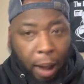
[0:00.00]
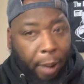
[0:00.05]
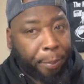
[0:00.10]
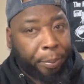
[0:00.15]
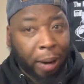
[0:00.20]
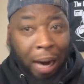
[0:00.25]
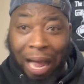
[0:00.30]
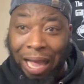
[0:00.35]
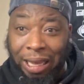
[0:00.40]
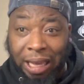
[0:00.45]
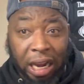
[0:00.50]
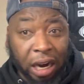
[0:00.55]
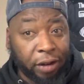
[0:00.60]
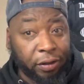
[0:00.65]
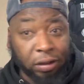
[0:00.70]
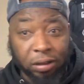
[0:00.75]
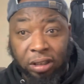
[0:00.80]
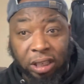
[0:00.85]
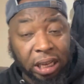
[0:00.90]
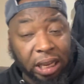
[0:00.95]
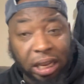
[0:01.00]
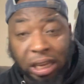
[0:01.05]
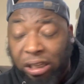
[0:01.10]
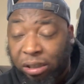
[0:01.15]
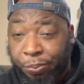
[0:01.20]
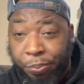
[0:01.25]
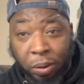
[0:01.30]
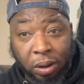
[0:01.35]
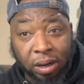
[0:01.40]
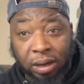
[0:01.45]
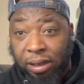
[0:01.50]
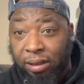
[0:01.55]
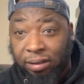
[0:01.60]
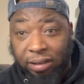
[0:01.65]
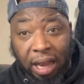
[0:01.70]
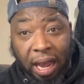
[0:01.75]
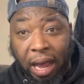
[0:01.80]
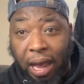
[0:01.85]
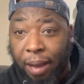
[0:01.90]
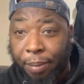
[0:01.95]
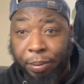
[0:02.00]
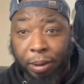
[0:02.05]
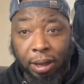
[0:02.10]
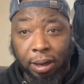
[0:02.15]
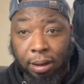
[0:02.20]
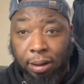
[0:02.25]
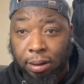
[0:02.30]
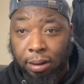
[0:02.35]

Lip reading: But I guarantee he's putting the time in.